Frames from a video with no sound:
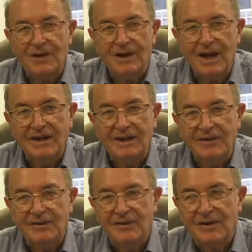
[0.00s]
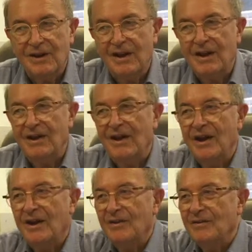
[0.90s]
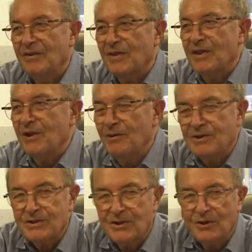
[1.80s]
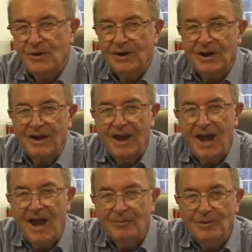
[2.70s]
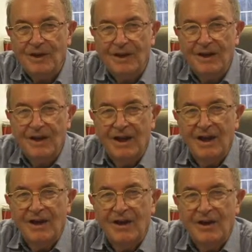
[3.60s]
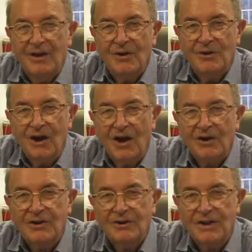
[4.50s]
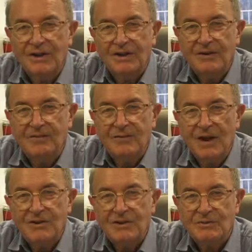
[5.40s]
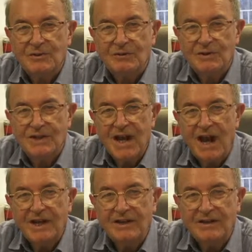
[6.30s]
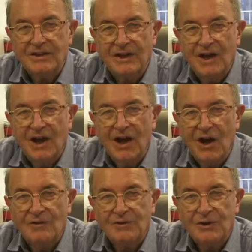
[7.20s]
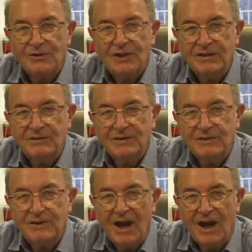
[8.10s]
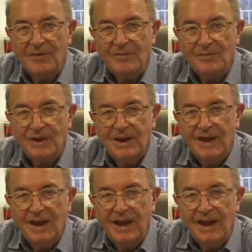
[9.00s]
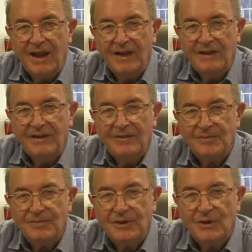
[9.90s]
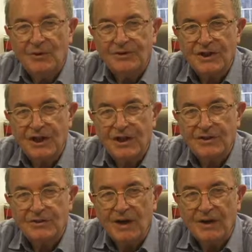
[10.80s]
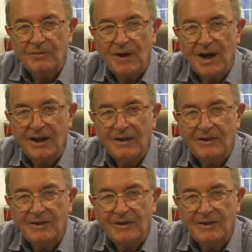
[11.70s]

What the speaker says: of a Canadian theorist called Hebb, who'd argued that information was retained over short intervals of time in neural circuitry by